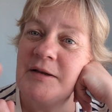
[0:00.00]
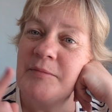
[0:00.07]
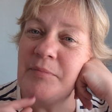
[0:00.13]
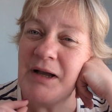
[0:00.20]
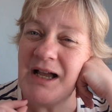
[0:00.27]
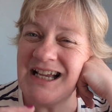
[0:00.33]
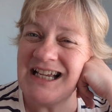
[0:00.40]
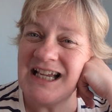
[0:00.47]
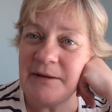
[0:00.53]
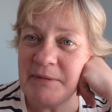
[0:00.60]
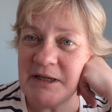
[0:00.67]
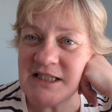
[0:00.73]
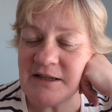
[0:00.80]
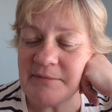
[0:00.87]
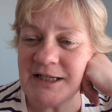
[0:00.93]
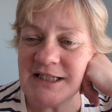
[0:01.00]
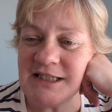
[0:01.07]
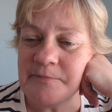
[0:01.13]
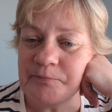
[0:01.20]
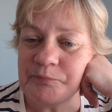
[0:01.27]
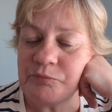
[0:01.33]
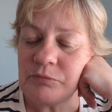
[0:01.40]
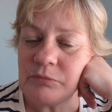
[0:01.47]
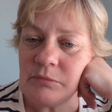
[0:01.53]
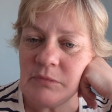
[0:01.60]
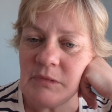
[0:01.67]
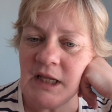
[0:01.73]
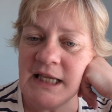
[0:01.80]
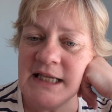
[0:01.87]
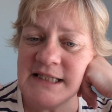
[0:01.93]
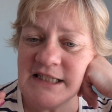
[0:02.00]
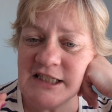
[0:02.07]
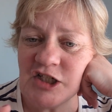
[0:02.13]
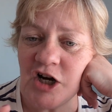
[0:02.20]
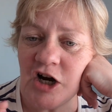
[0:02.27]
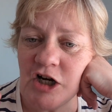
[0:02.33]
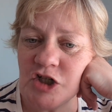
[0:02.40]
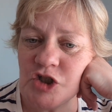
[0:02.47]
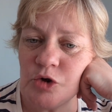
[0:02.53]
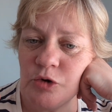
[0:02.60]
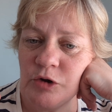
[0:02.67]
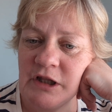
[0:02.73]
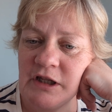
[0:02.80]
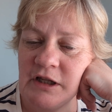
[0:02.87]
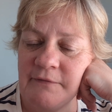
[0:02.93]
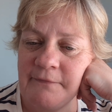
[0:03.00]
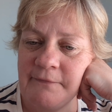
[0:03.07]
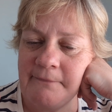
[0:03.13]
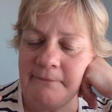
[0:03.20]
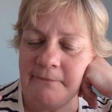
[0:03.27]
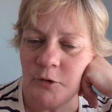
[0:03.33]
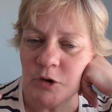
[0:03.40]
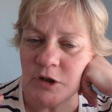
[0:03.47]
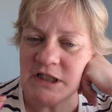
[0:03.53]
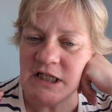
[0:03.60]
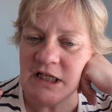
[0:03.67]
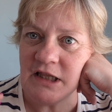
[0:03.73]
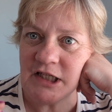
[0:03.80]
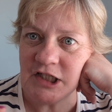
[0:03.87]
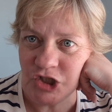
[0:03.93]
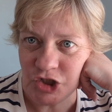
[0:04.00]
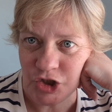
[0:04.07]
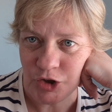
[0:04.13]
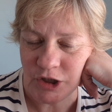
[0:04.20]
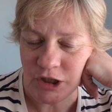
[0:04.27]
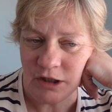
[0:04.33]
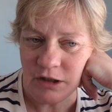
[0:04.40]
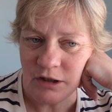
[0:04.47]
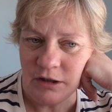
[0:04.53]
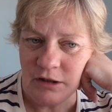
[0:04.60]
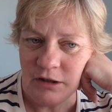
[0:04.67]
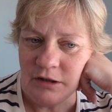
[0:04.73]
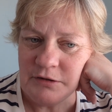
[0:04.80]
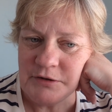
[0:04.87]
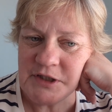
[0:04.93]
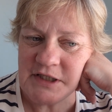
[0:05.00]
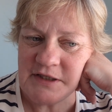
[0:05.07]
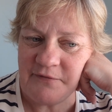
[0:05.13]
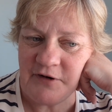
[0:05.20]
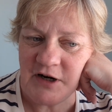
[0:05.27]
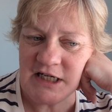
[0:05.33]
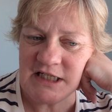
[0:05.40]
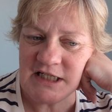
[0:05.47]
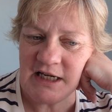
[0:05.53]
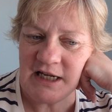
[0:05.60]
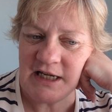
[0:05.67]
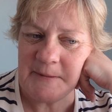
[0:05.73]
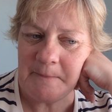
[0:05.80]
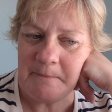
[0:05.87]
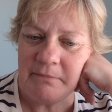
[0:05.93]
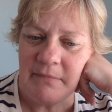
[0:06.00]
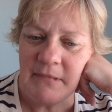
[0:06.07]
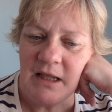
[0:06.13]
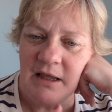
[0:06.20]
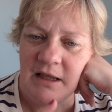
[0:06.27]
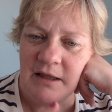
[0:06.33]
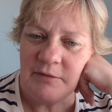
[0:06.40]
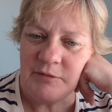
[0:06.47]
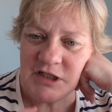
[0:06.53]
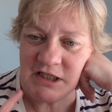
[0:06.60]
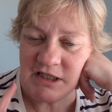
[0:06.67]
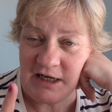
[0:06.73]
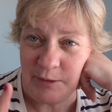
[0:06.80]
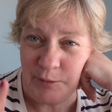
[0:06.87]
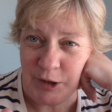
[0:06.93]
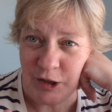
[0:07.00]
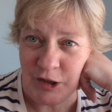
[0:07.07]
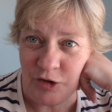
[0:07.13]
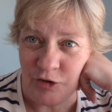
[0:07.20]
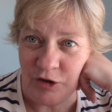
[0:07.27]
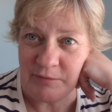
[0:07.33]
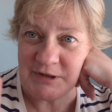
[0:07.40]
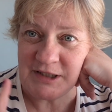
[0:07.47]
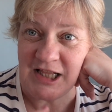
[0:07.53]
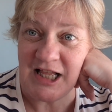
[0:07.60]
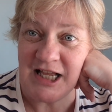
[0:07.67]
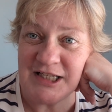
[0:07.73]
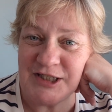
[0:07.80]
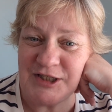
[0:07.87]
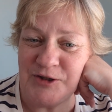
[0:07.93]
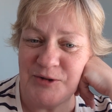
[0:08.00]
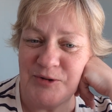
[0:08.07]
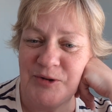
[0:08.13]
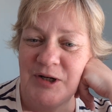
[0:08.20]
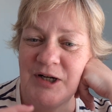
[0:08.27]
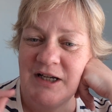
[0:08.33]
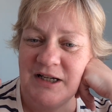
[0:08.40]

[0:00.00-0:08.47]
But I kind of messed up because it starts on the 14th of June, which is the Friday night, which is the night we're going up to Glasgow